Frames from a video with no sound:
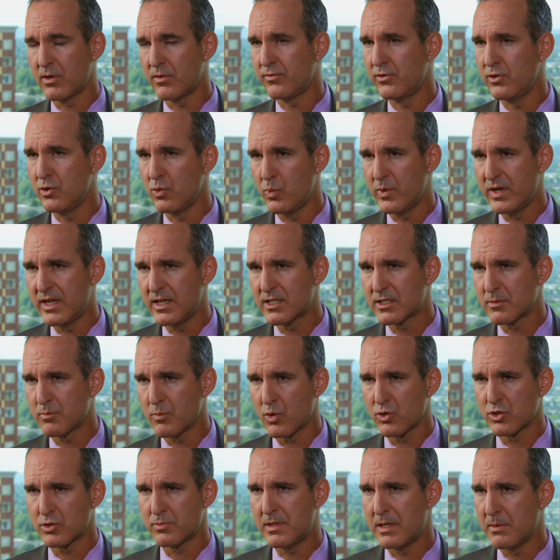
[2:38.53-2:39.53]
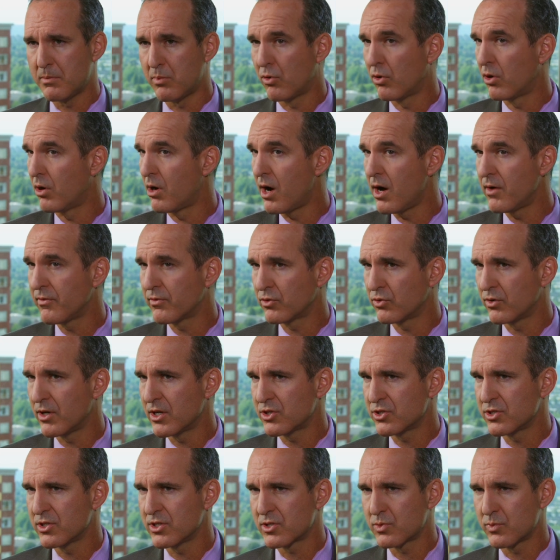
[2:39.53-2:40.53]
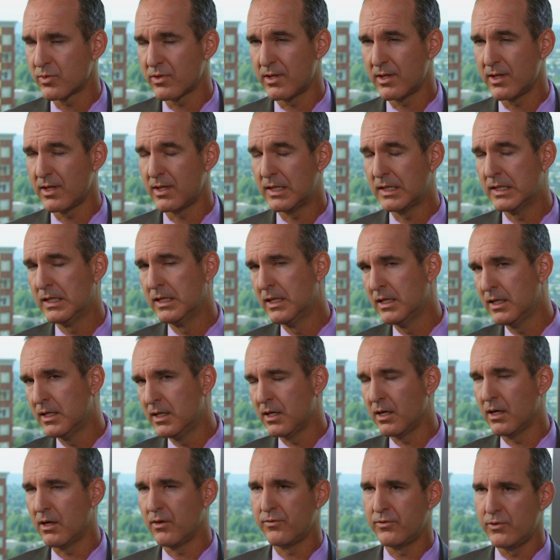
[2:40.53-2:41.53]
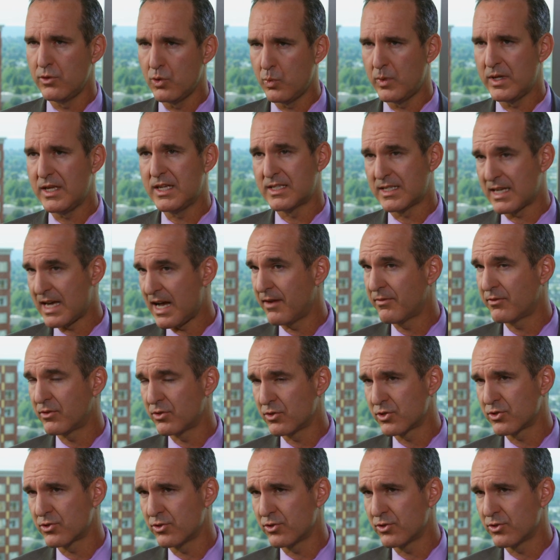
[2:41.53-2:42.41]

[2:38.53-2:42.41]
a few weeks. Most people are off crutches within a few weeks after